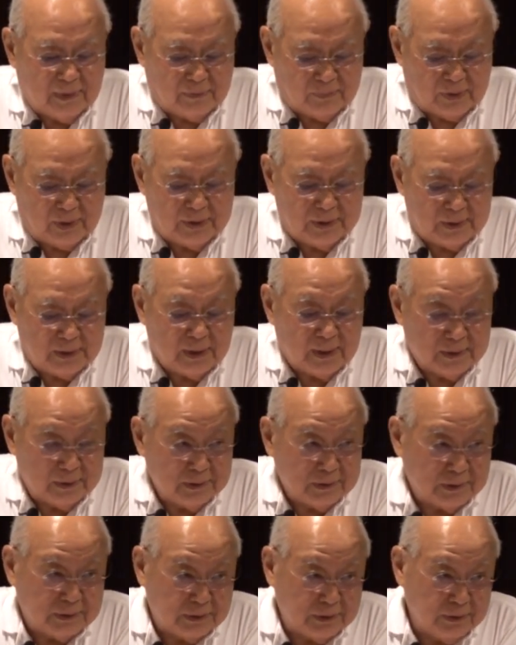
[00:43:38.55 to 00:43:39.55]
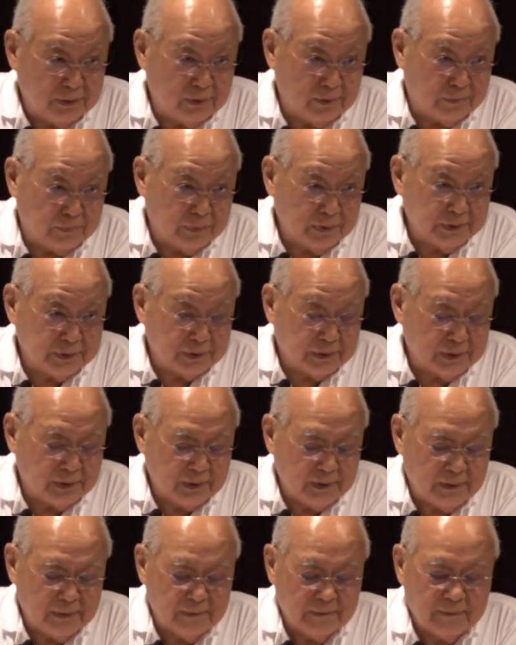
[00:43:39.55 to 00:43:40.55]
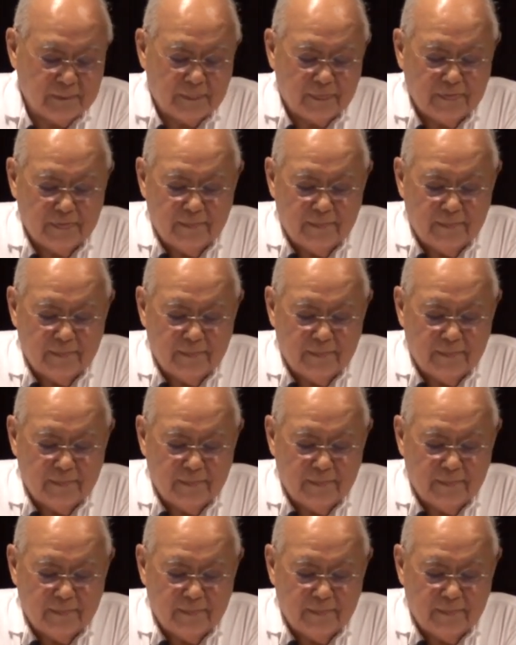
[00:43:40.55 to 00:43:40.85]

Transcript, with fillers: right out of this here prison camp,